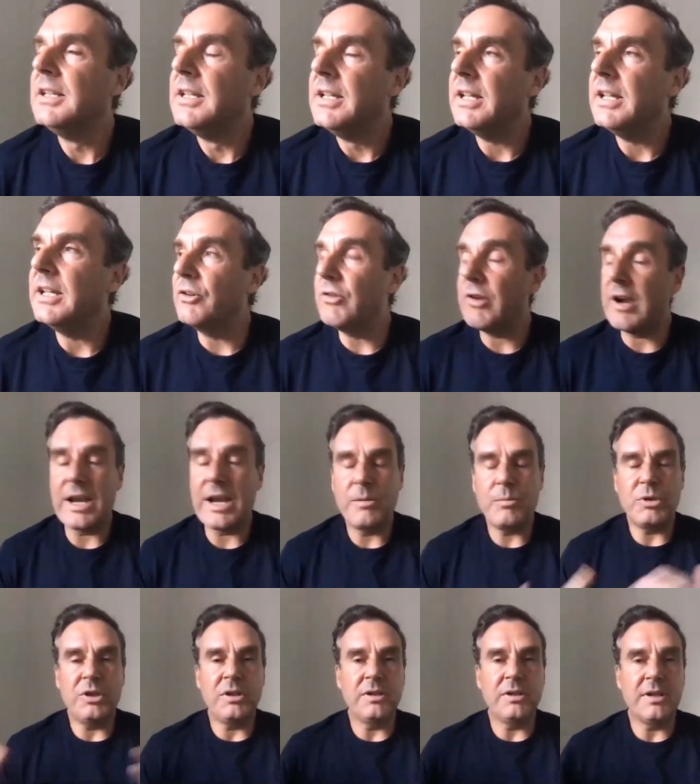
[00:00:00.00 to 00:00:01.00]

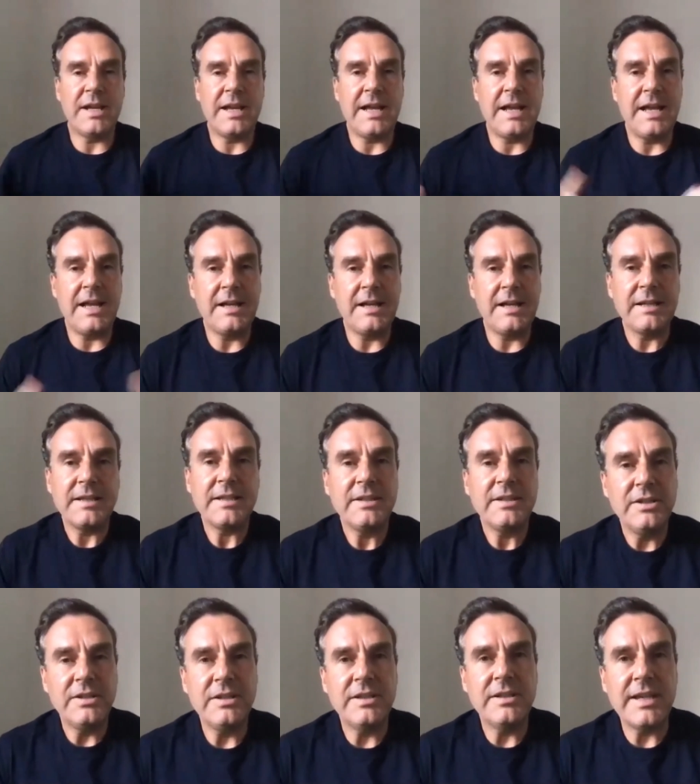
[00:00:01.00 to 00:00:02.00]
incredible uh,
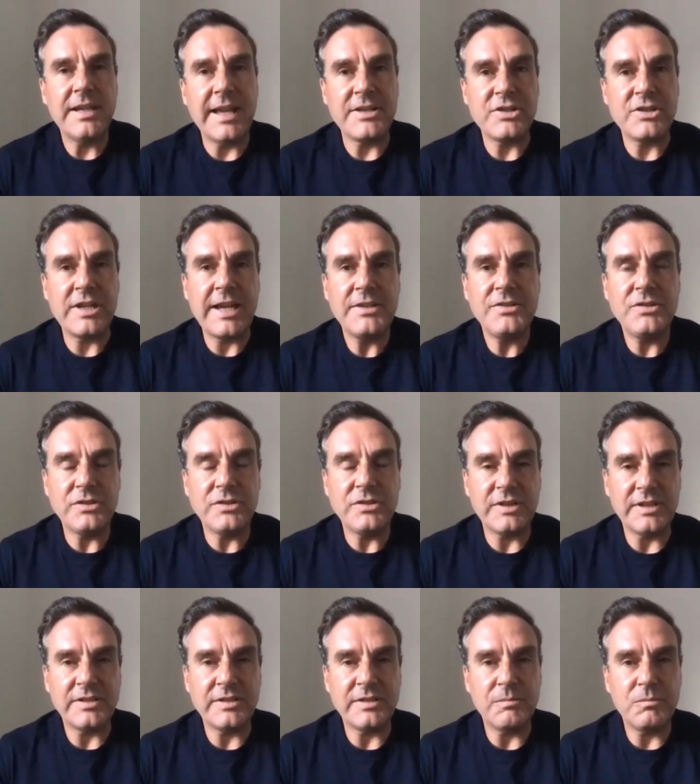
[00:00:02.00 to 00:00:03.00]
education
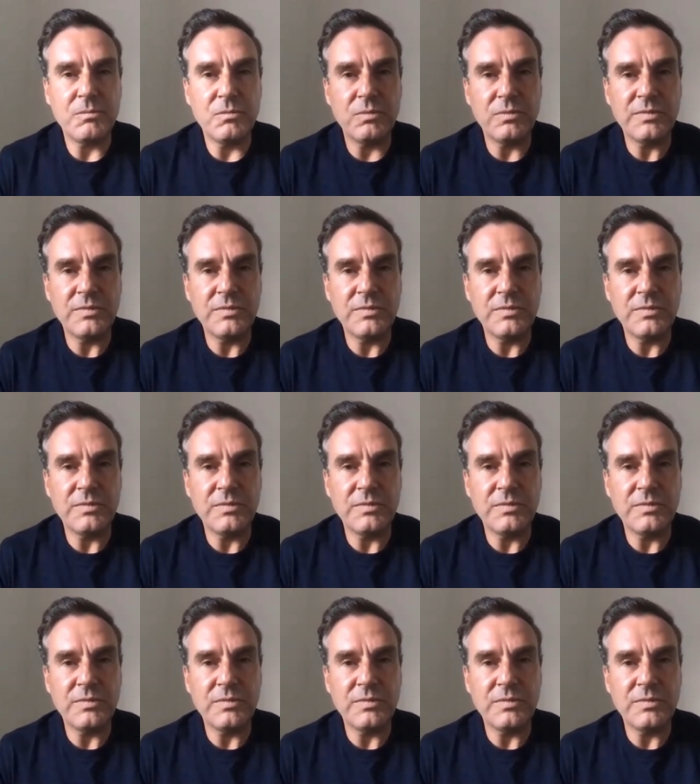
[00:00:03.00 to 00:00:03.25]
system